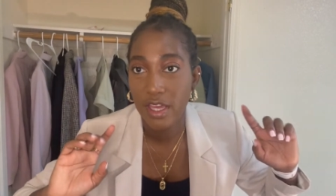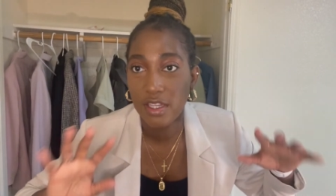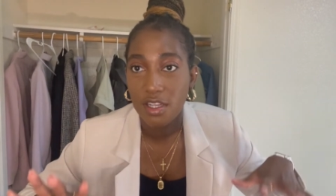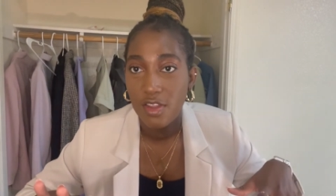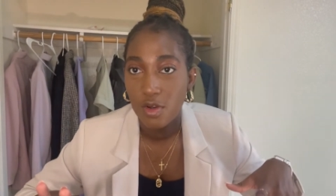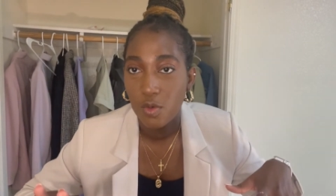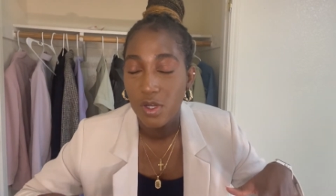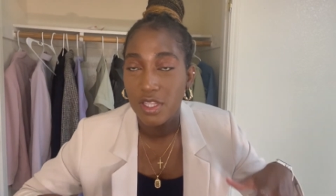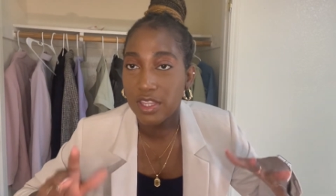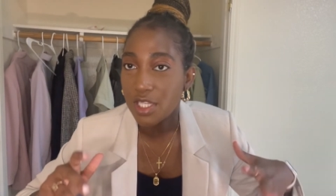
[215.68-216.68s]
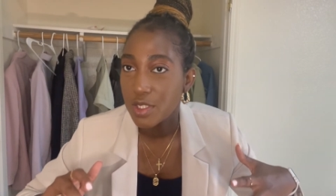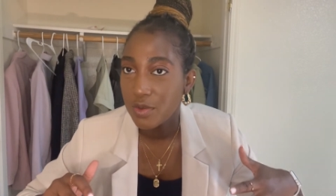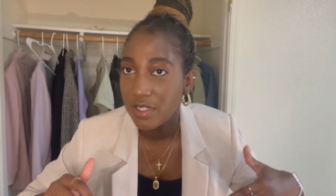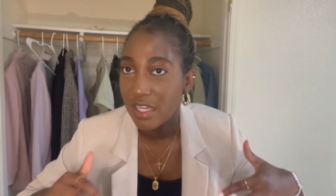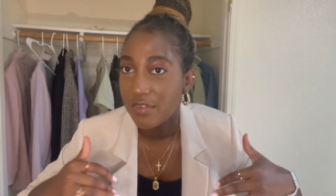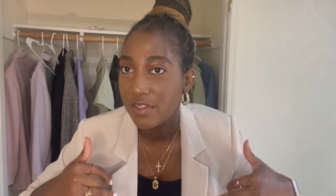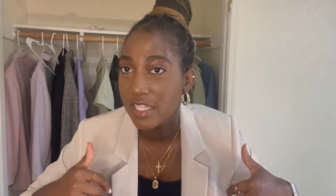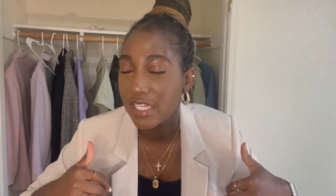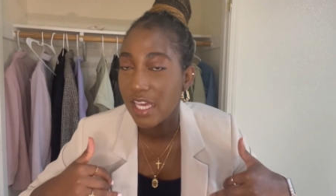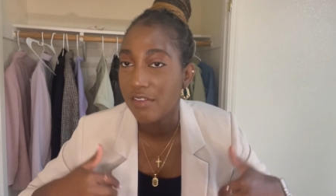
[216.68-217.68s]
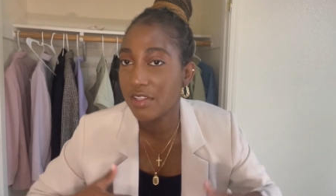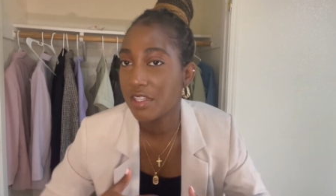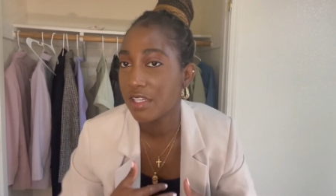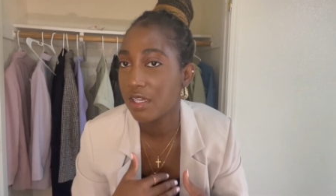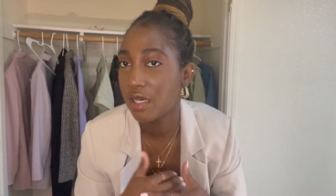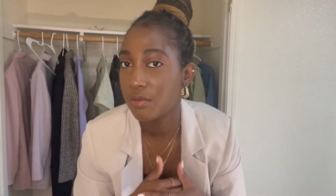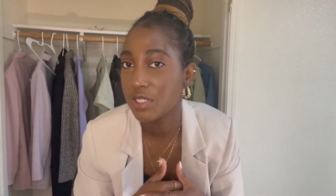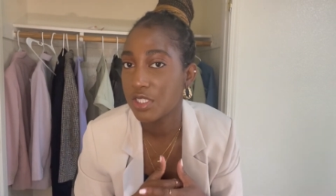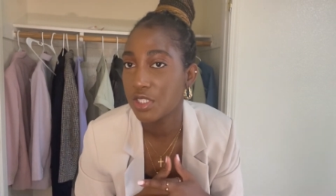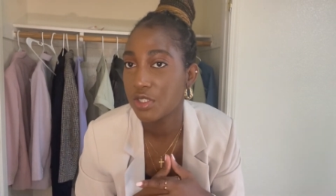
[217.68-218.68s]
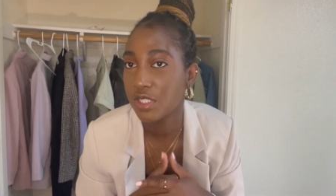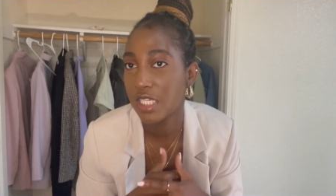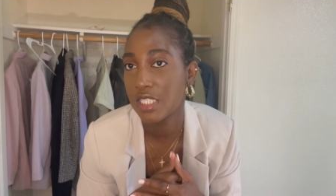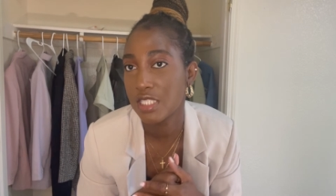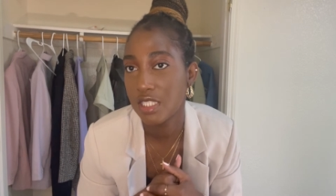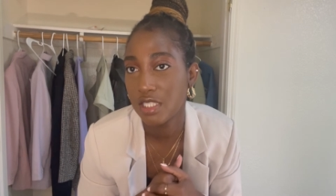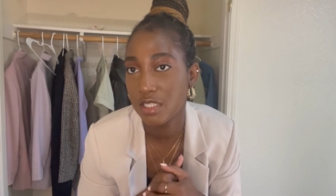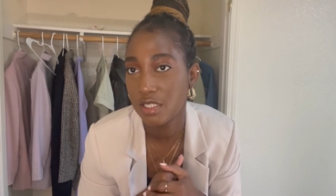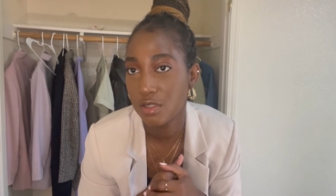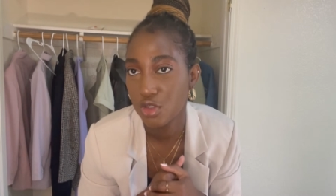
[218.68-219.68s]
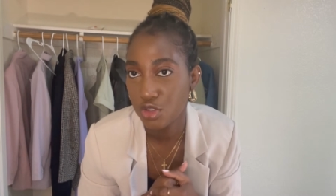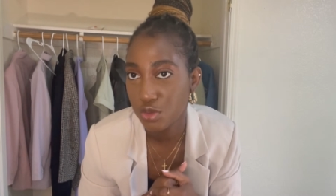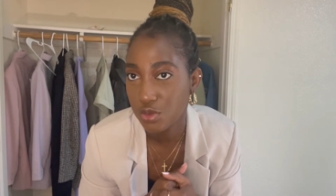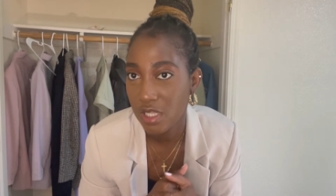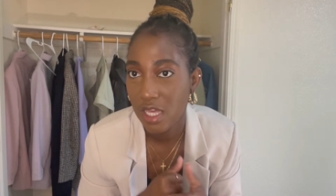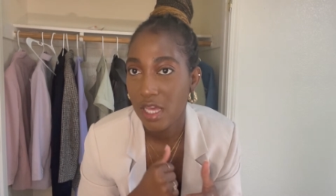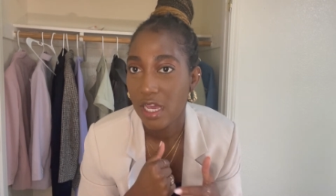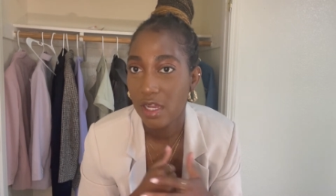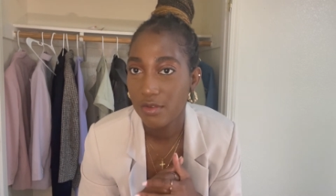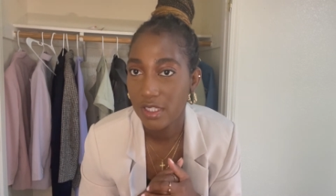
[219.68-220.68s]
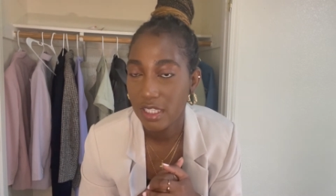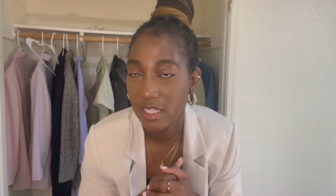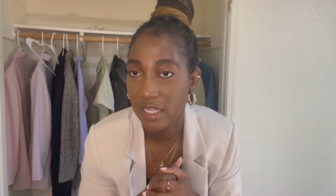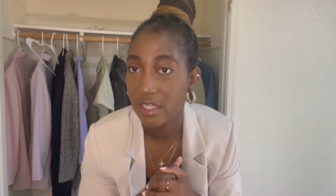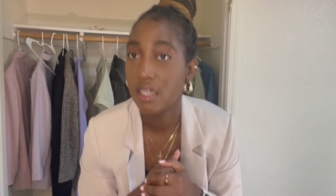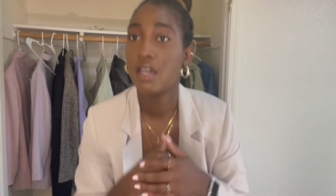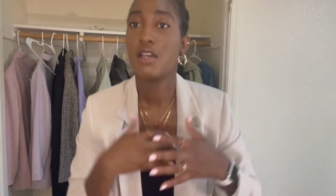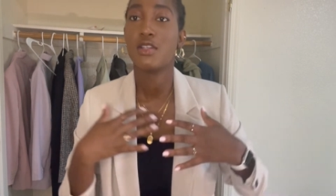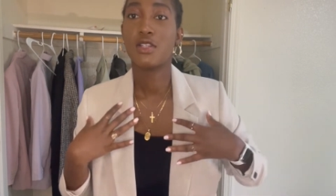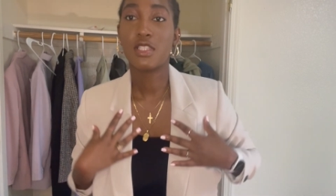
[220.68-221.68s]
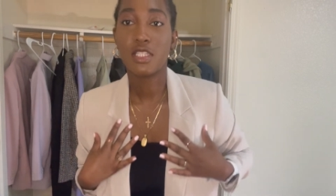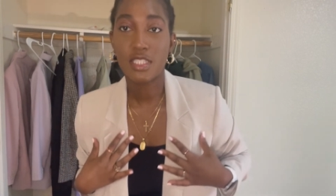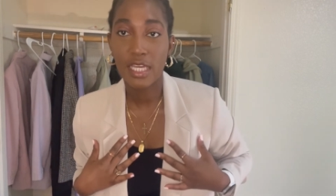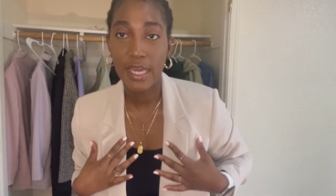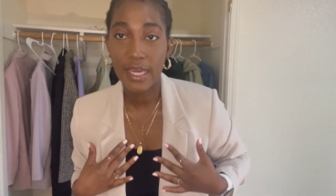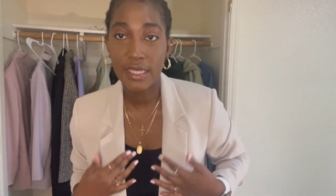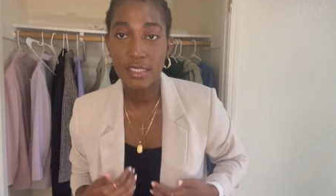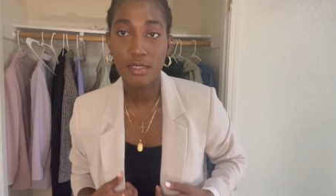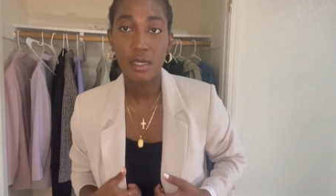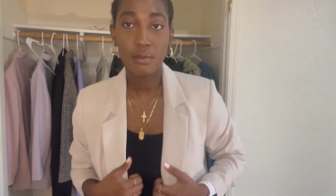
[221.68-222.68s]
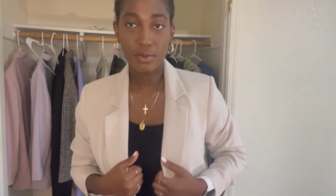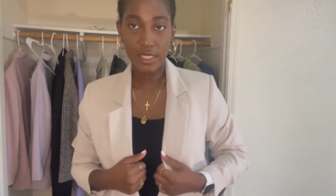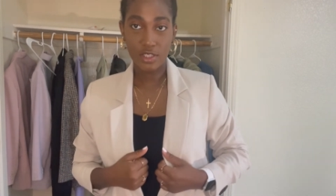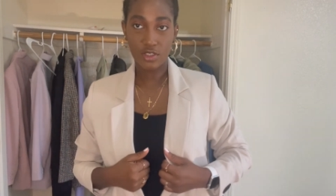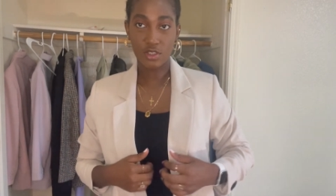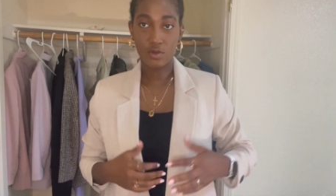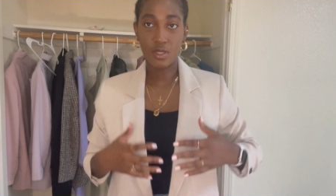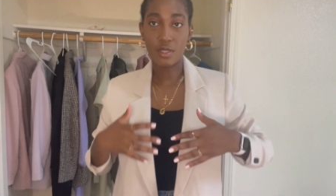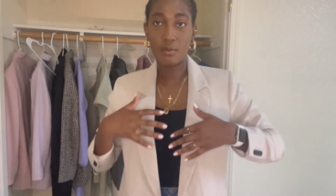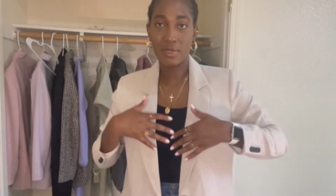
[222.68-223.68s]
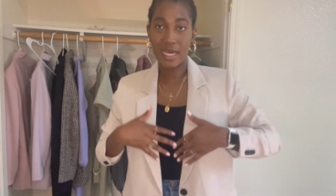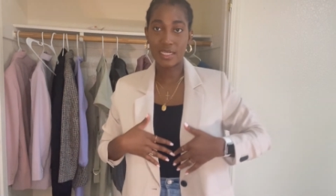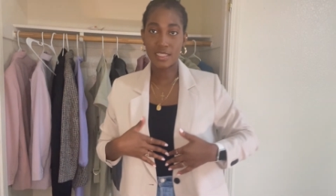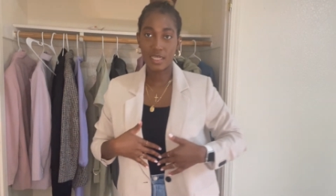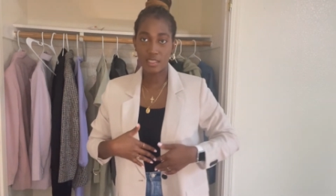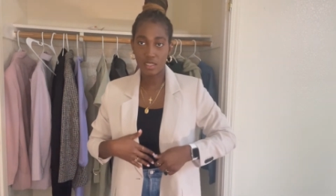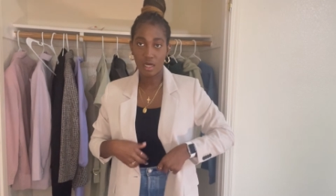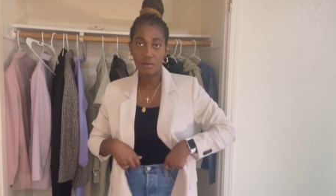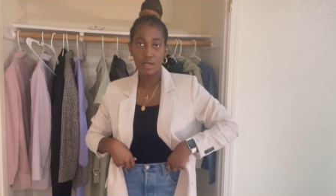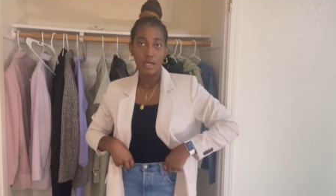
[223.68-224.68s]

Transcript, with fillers: another one. This one, I feel like everything up until it gets to the shoes, I really like. So it's a tan blazer with a black tank top